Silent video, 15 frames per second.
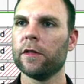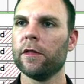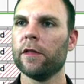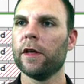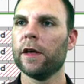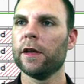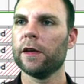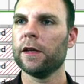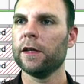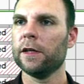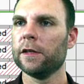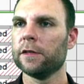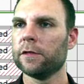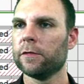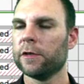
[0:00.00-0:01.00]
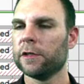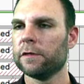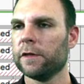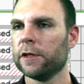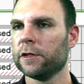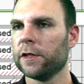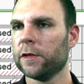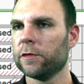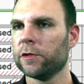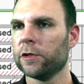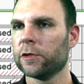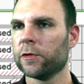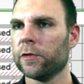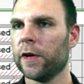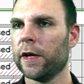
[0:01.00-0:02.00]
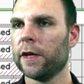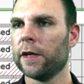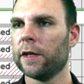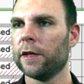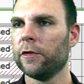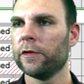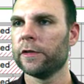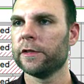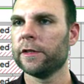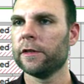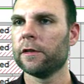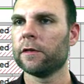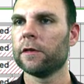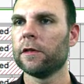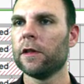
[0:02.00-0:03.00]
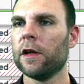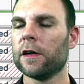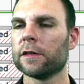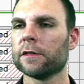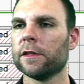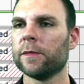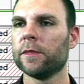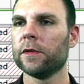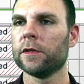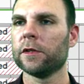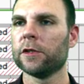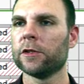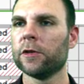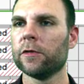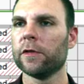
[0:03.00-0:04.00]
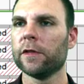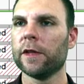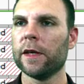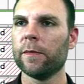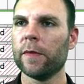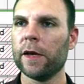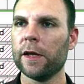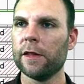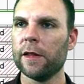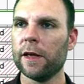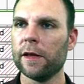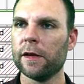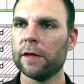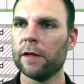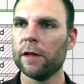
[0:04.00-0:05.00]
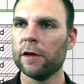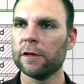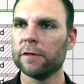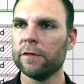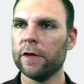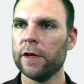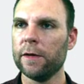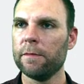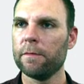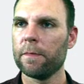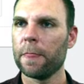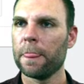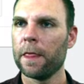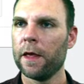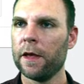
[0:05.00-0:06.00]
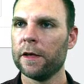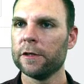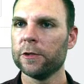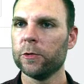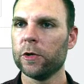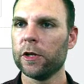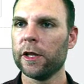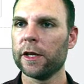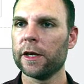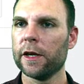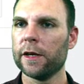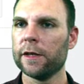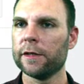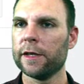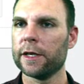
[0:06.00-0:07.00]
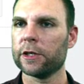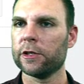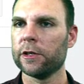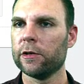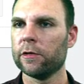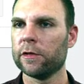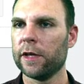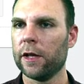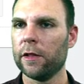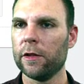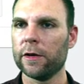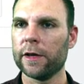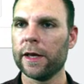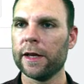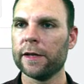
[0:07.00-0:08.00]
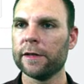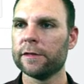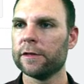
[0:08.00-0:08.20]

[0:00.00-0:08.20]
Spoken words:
That is the reservation that was just created, and you can see the little lock symbol to show that they paid that lock fee. So we'll click on it to actually go take a look at it.